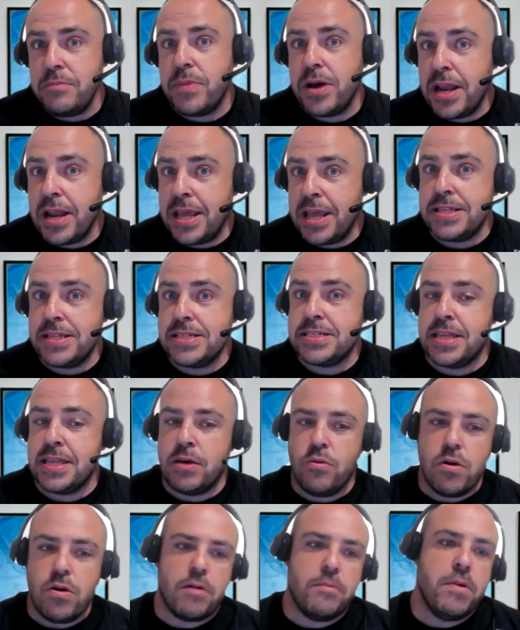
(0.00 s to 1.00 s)
but hence they
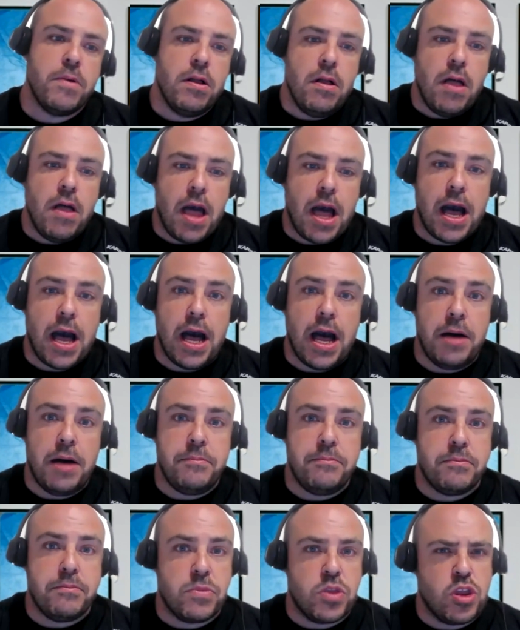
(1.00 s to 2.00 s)
were
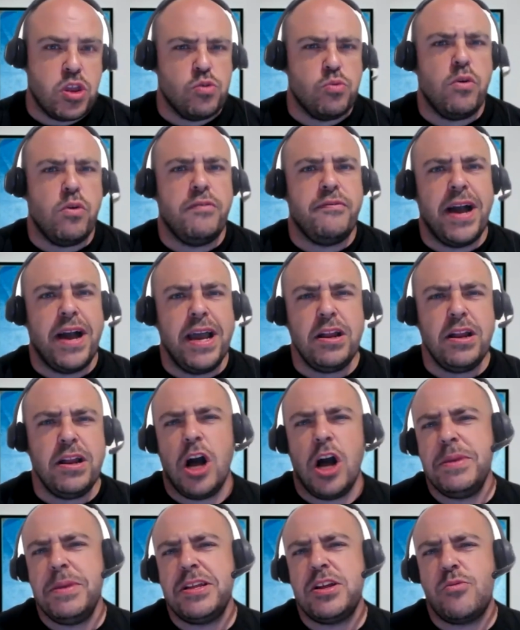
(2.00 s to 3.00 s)
um, so we'll find
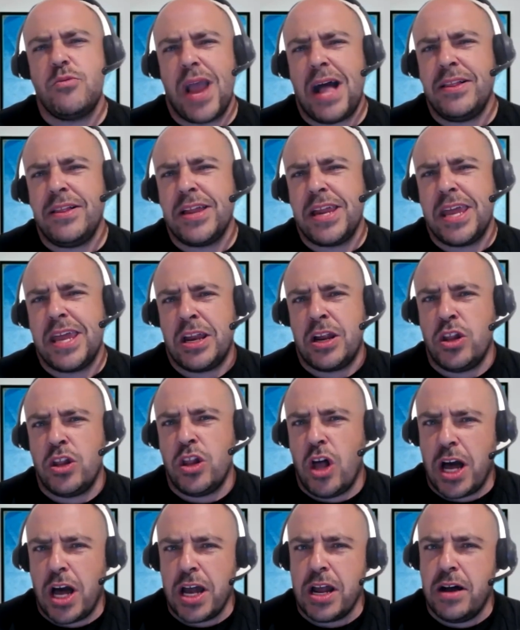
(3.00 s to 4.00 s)
augmented reality in a
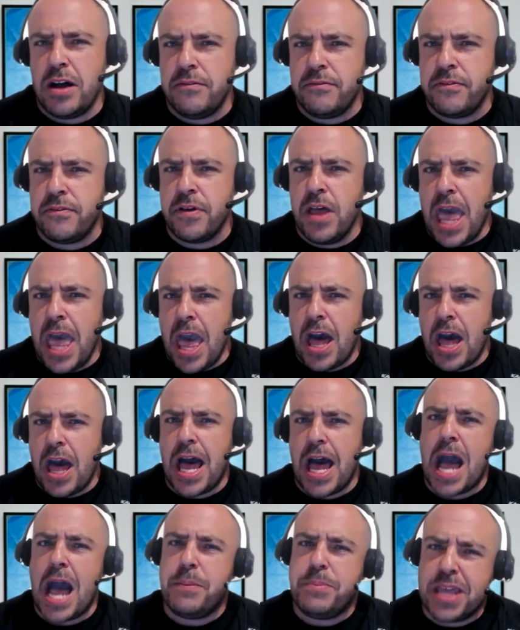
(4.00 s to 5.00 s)
lot of uh,
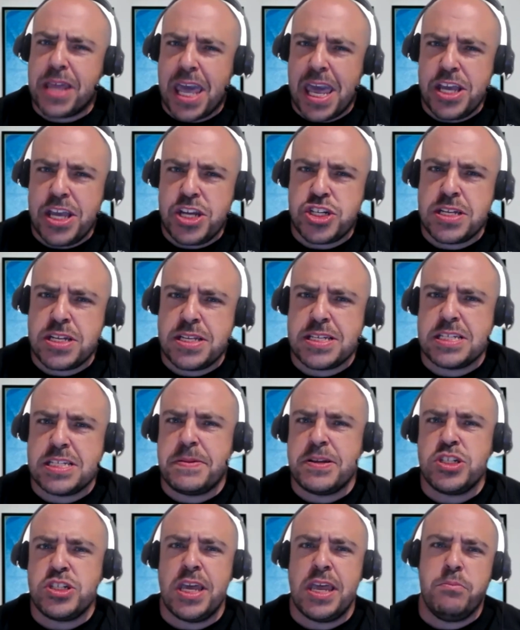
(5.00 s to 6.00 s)
applications
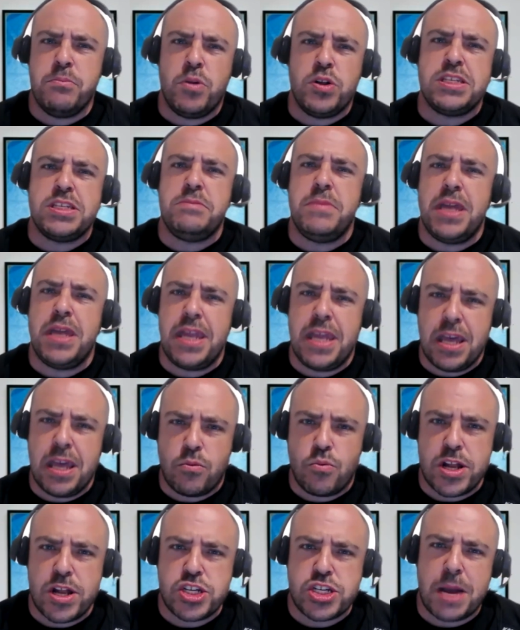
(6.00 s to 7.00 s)
especially multimedia
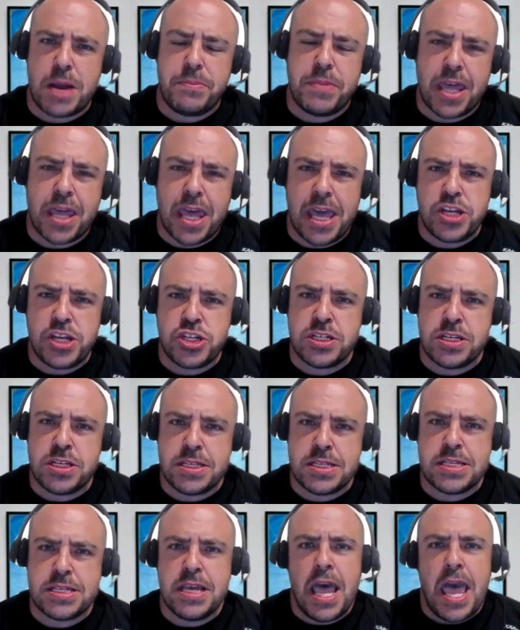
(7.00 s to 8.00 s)
rich
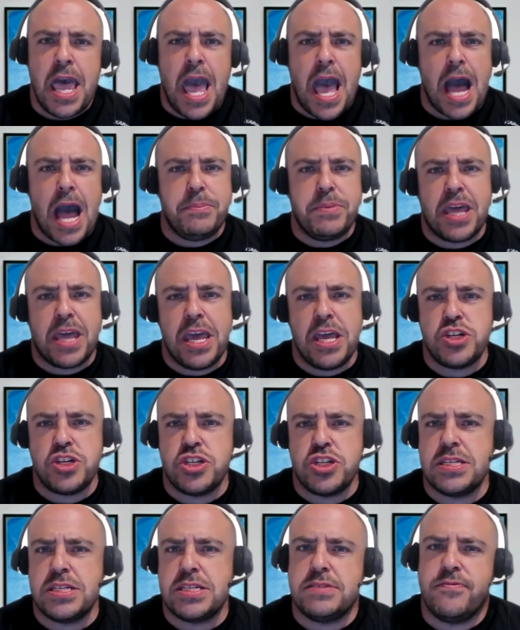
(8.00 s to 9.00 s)
applications
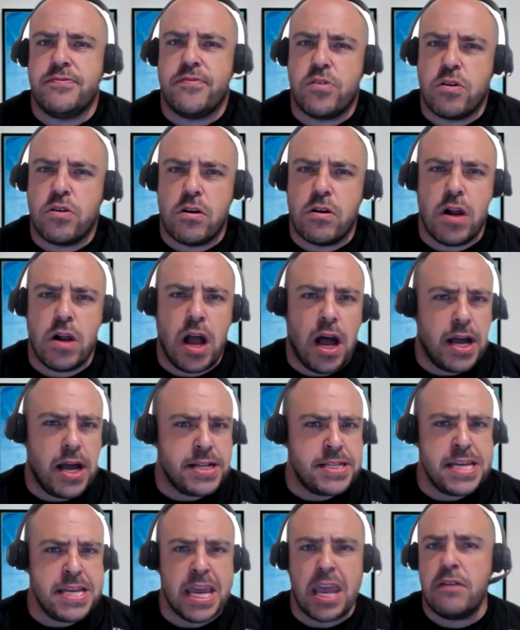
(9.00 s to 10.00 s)
applications for uh, uh,
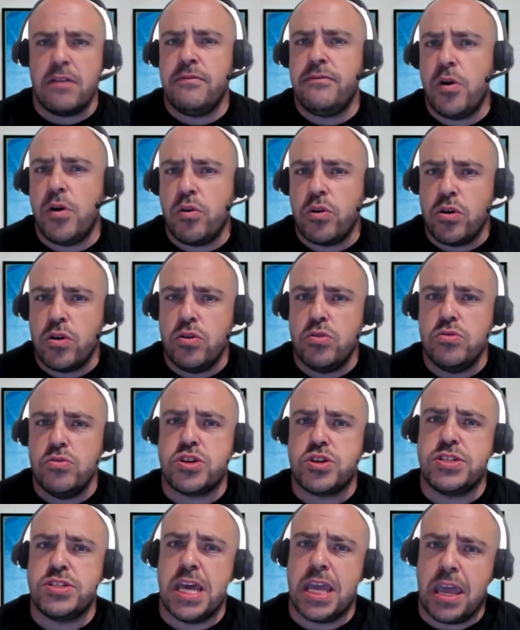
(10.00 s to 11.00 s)
taking photos or
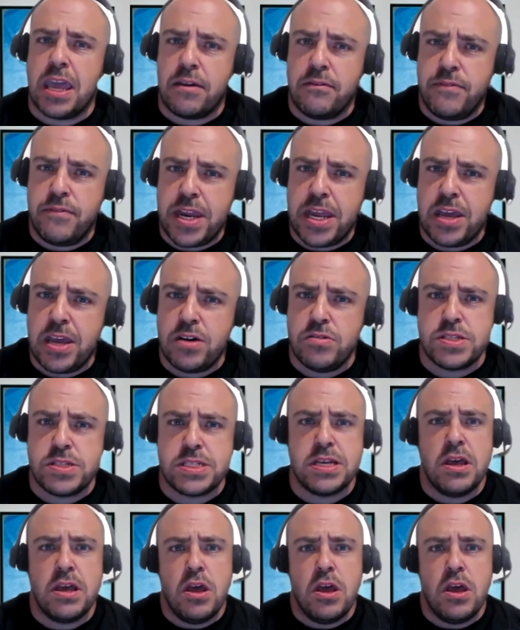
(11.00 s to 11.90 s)
taking videos.